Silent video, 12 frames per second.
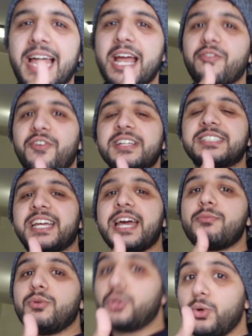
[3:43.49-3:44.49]
Who's like turn? for this
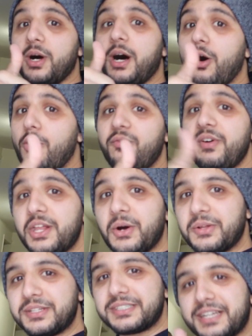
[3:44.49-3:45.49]
game. We'll do a whole
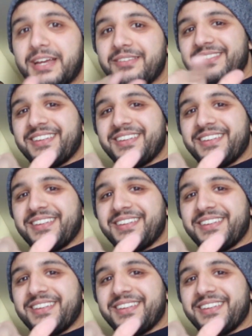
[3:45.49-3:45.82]
video on this game.